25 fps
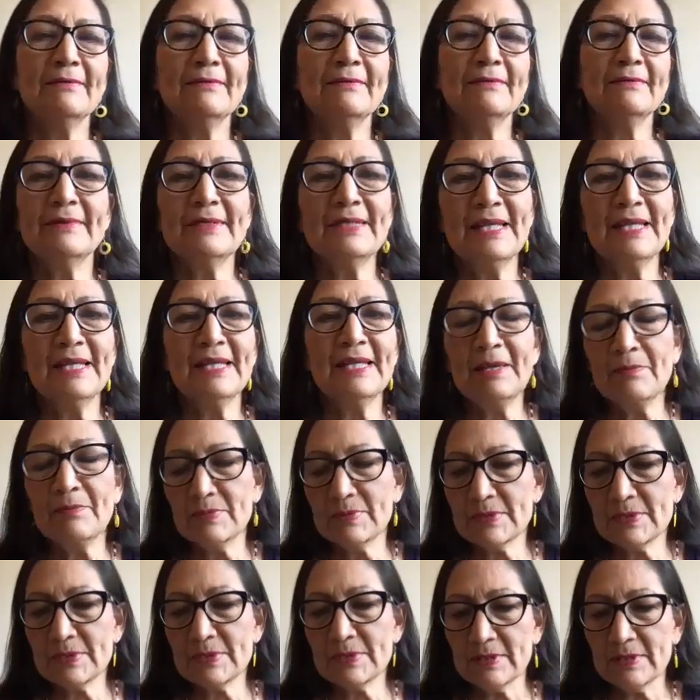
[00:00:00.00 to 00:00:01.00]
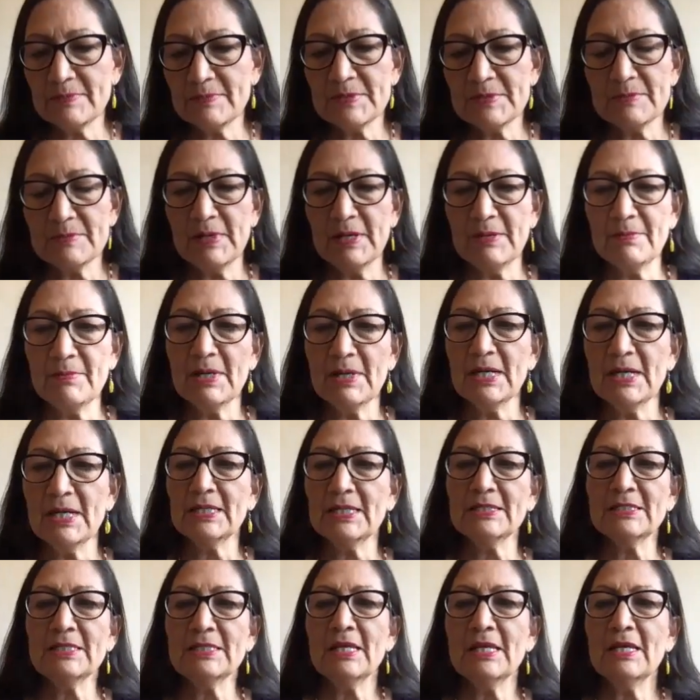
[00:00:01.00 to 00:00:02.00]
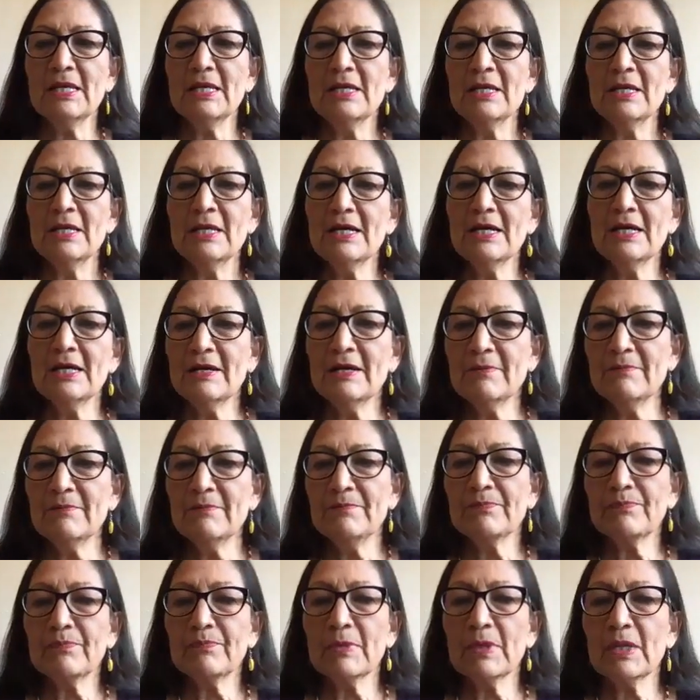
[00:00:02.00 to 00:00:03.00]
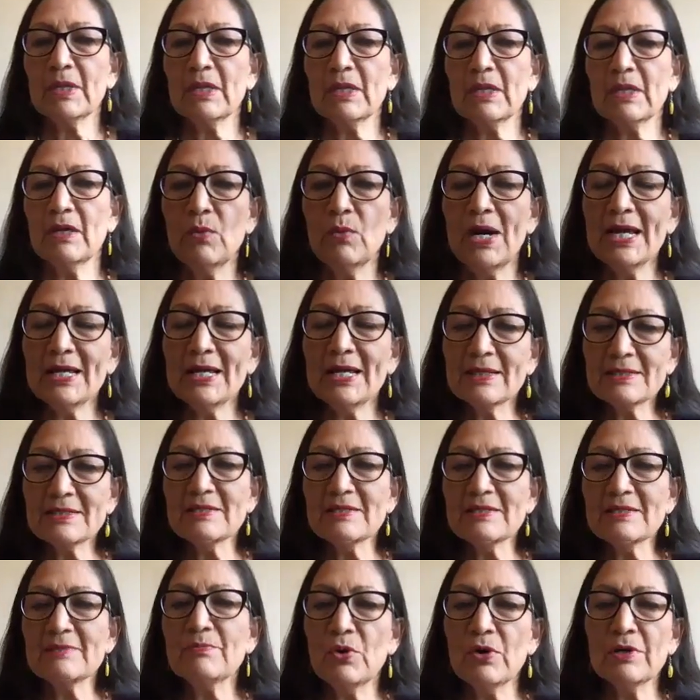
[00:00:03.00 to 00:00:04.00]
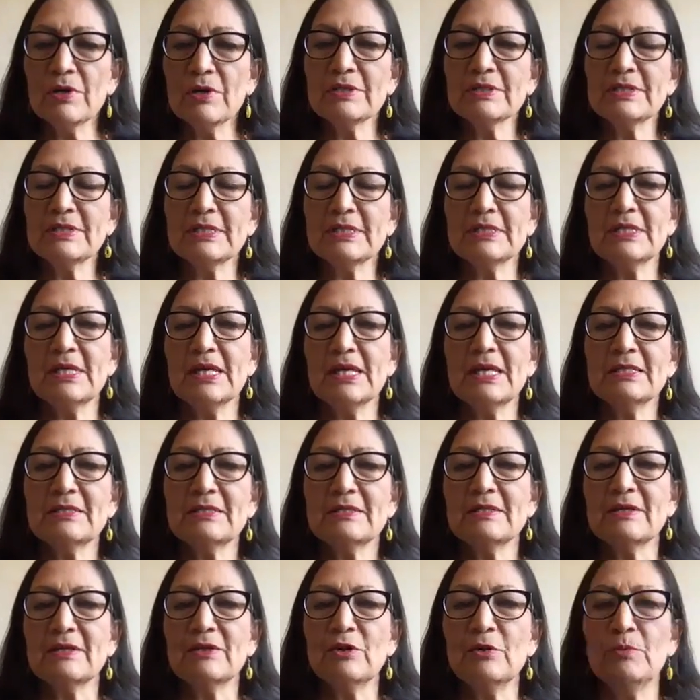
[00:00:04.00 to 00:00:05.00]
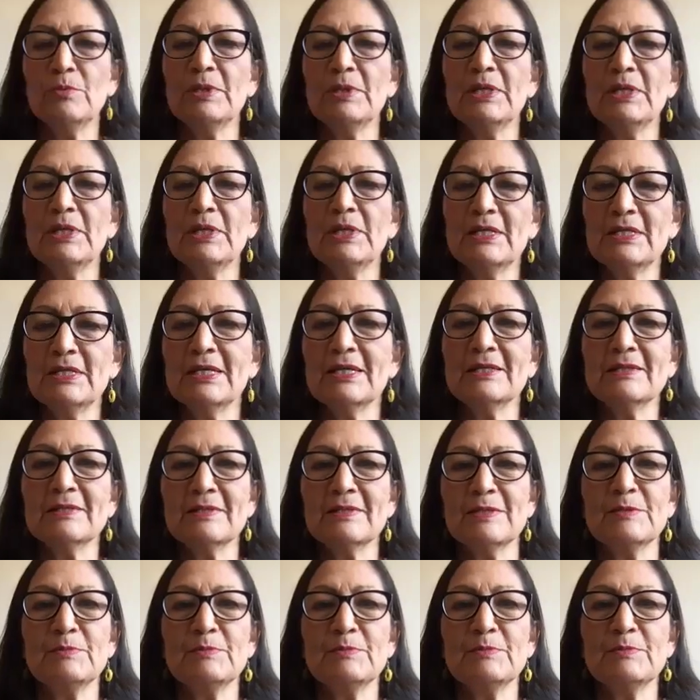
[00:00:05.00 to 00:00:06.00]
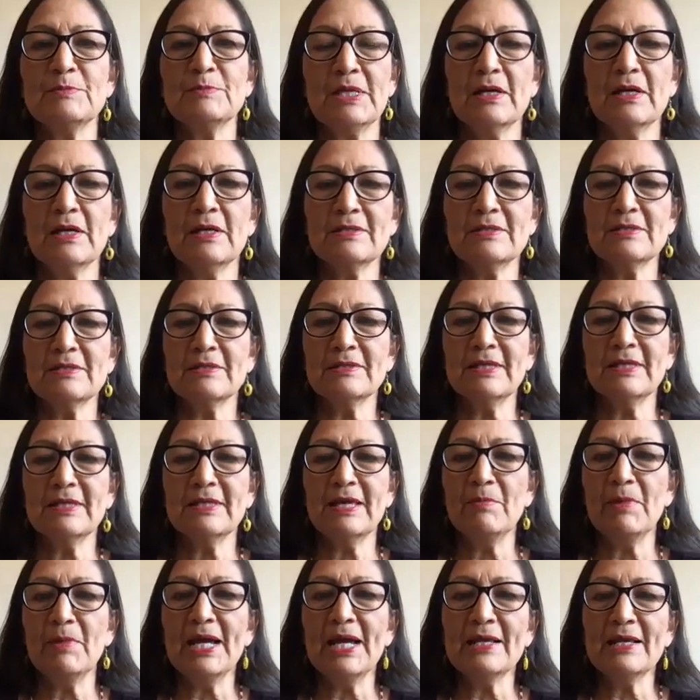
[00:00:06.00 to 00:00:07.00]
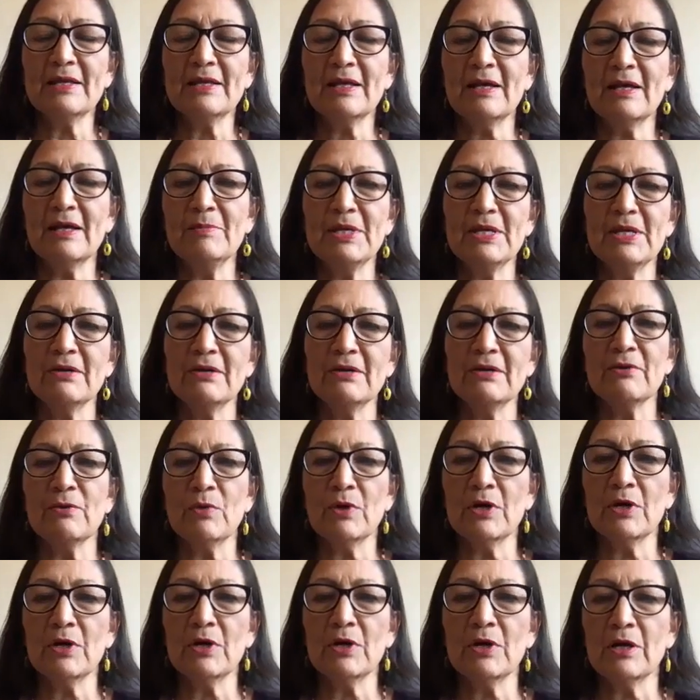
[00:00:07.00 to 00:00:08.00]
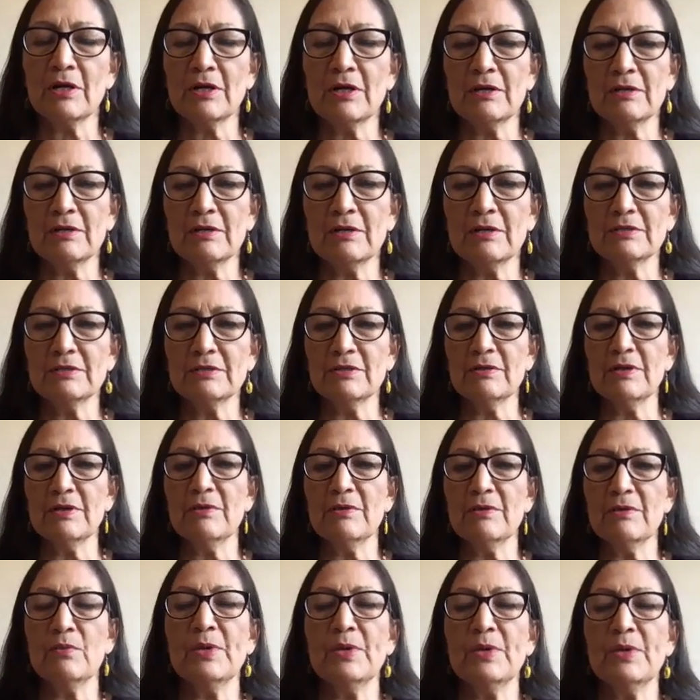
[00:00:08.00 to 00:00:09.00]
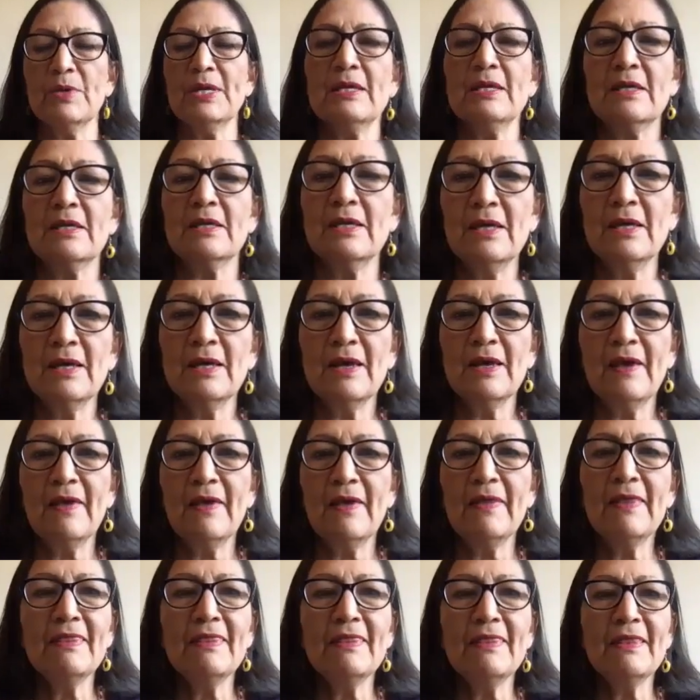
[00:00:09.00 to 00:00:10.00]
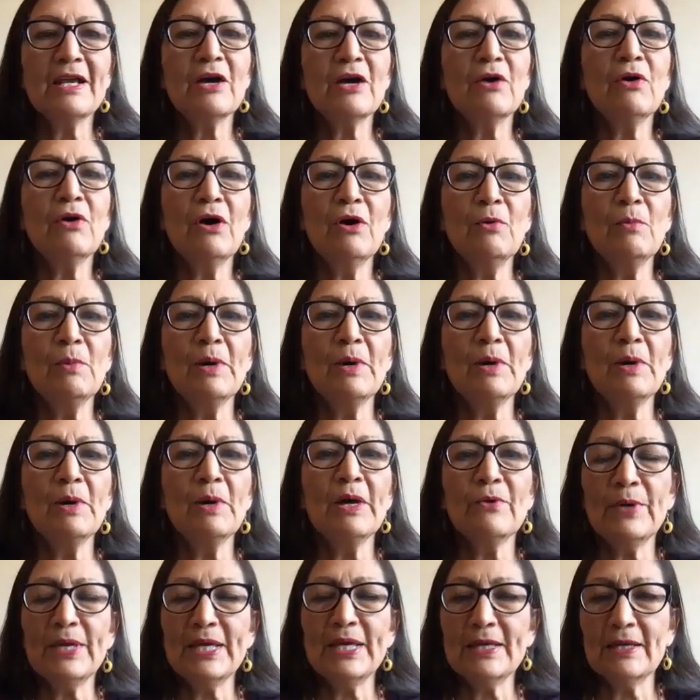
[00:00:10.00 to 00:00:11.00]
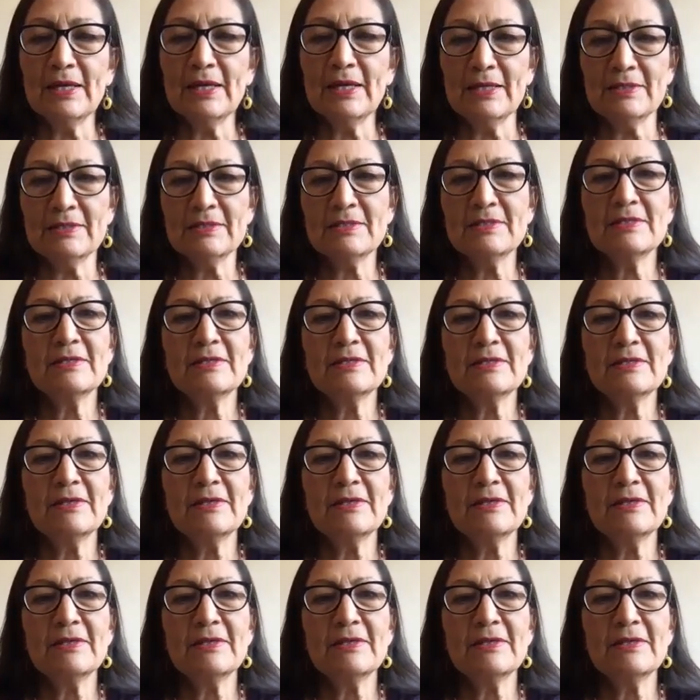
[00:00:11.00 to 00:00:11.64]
name slips my mind. Why it's important to test urban Indians is because they might come here to work during the week, and then they go home on the weekends.